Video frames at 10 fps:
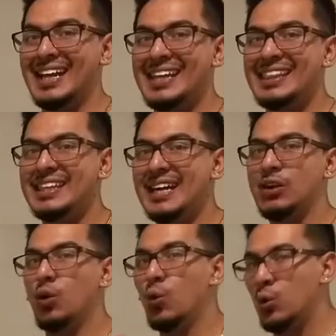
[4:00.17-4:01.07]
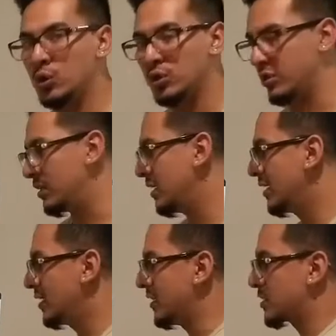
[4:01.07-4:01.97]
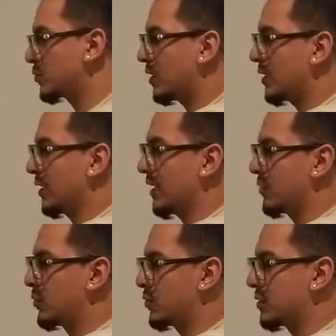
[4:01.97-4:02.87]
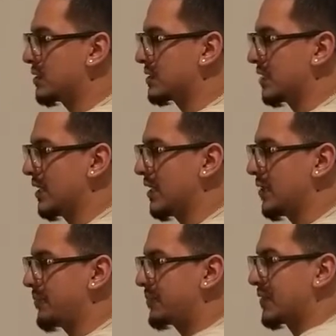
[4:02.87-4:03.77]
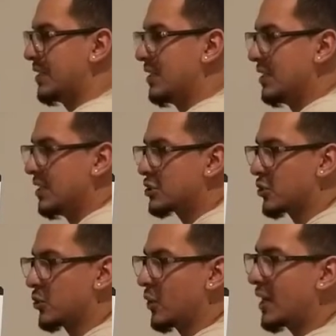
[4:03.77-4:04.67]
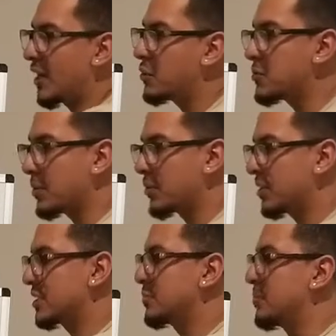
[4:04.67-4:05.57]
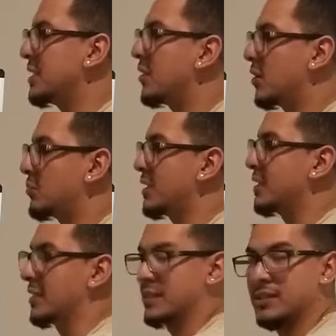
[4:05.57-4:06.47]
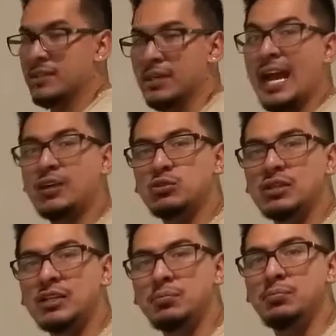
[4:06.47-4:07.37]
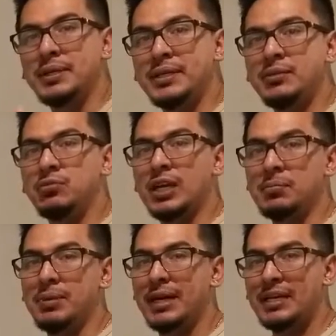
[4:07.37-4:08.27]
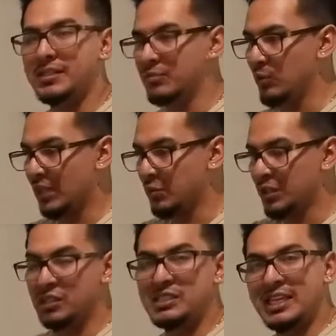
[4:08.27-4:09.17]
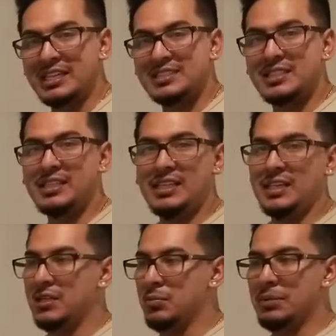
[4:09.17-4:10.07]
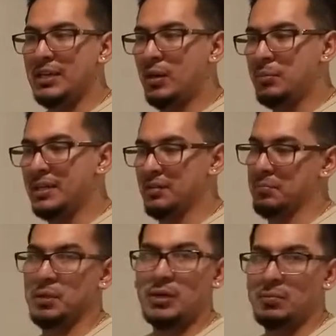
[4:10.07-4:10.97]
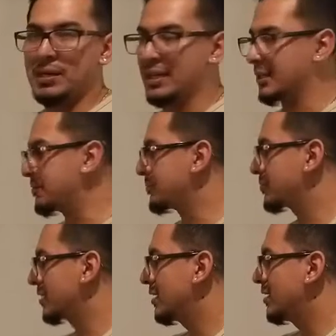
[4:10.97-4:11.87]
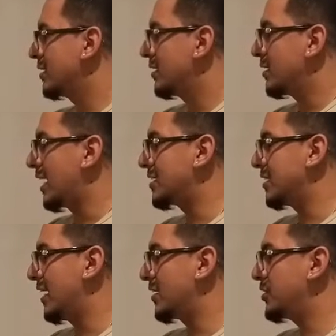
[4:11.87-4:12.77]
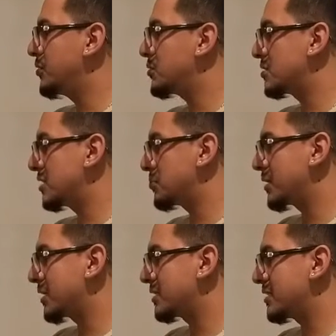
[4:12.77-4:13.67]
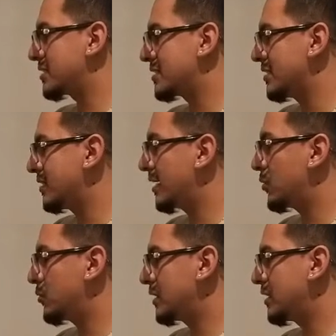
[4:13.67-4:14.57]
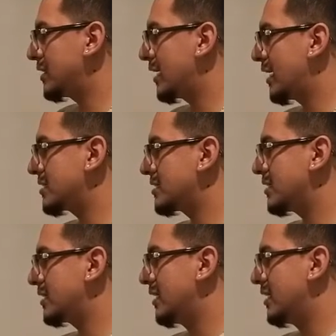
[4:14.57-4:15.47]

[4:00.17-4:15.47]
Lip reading: in that order. That's why I wrote this. So the way I remember it is BRB, like the acronym be right back, like when you're texting, BRB, be right back. I use this because it not only has it,